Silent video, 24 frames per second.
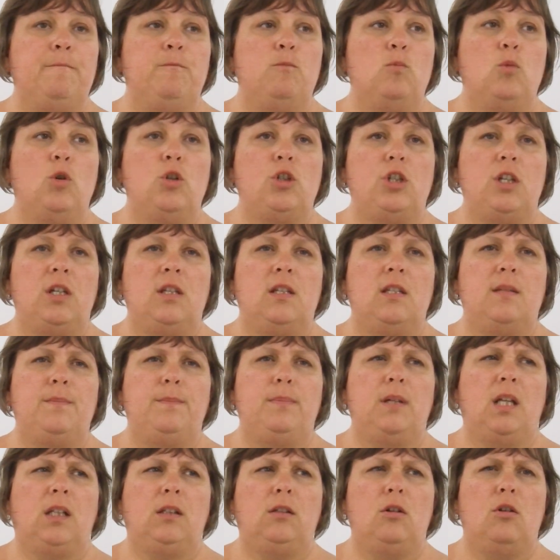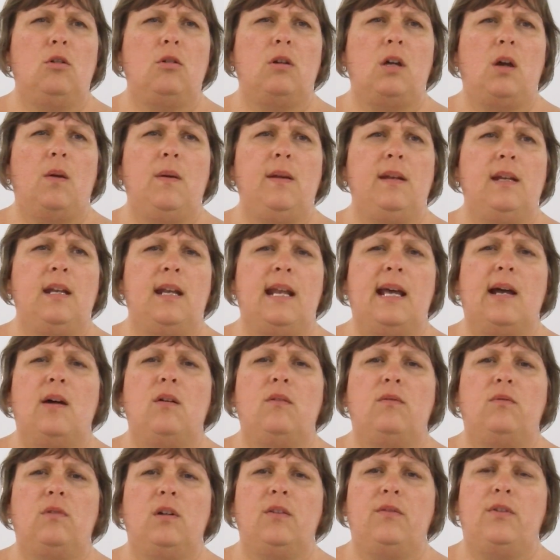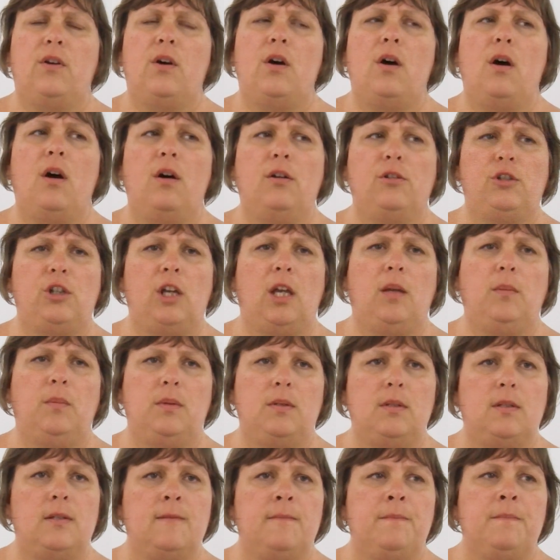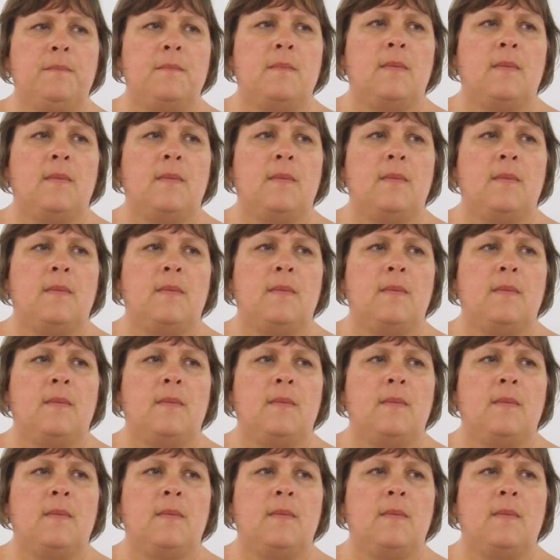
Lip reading: watching this blood clot go in and out of one of her heart chambers.